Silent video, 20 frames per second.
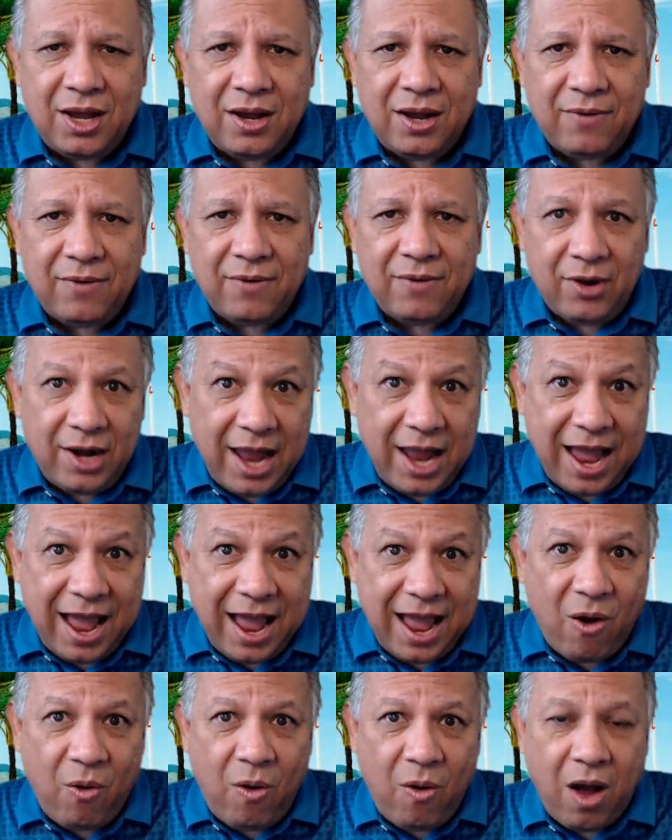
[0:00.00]
Uh, for
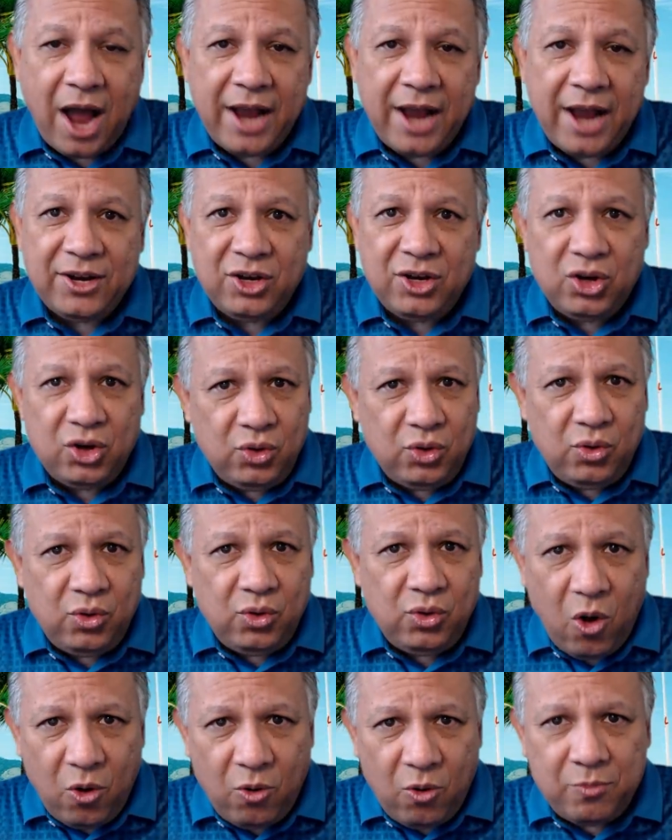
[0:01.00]
now, I
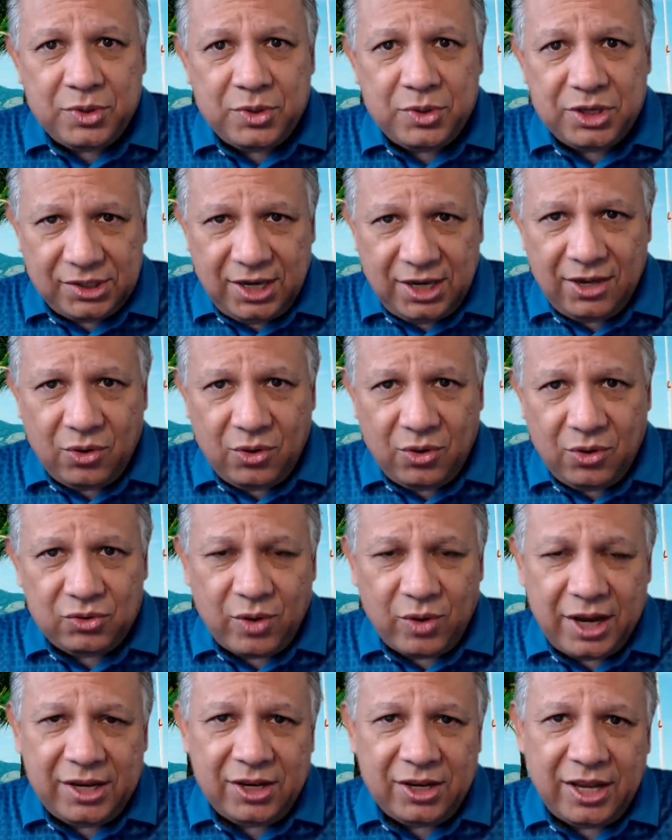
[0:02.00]
do hope to see
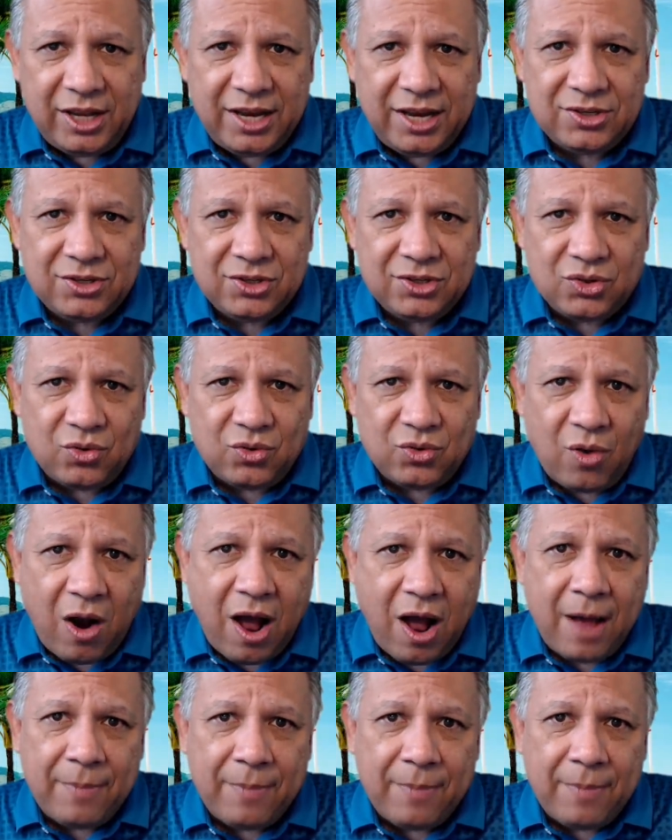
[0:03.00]
those regulations
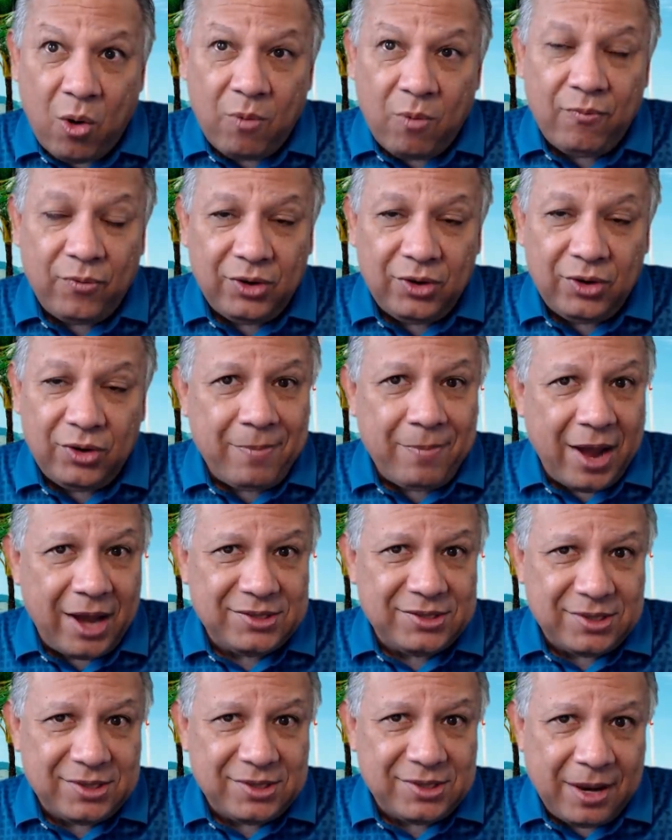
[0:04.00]
drop, hopefully
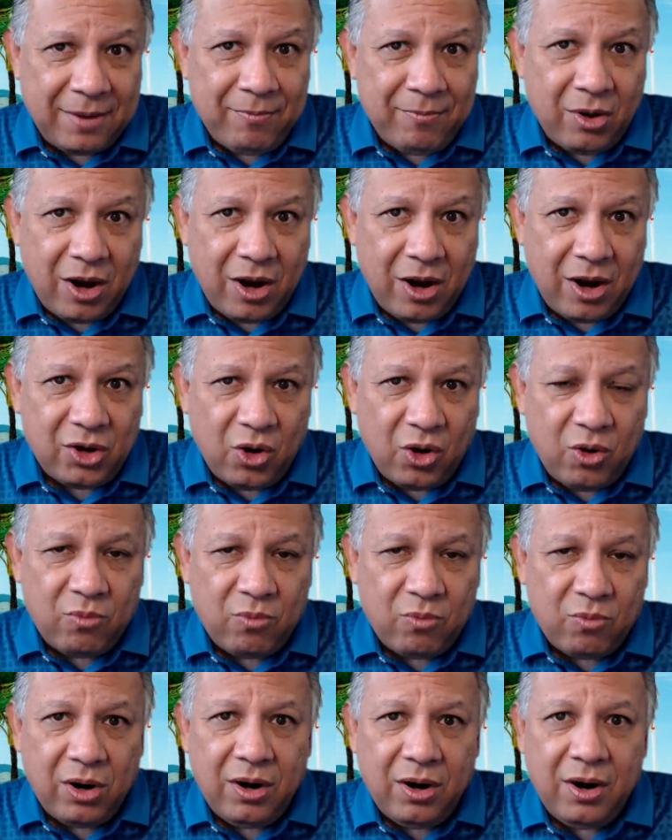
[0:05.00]
by September,
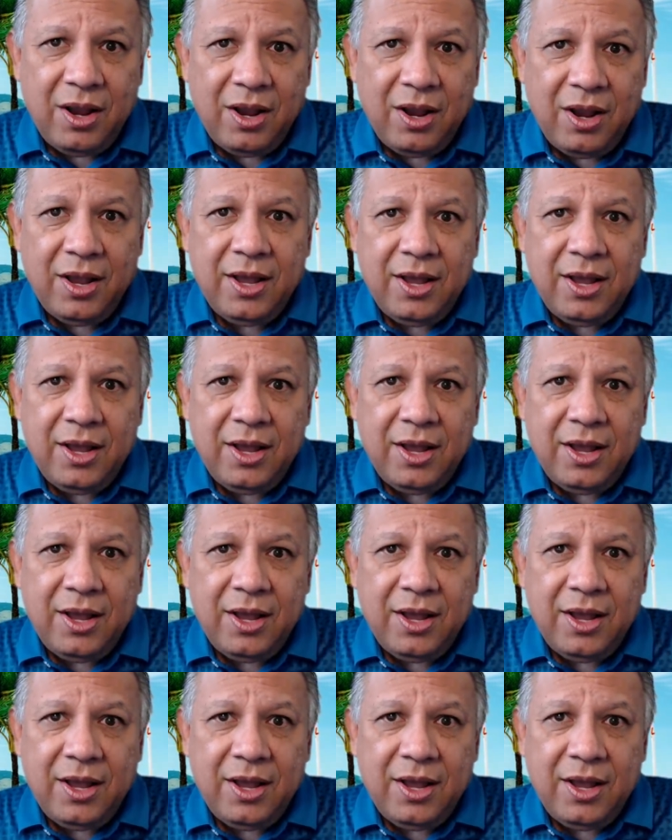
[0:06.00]
October.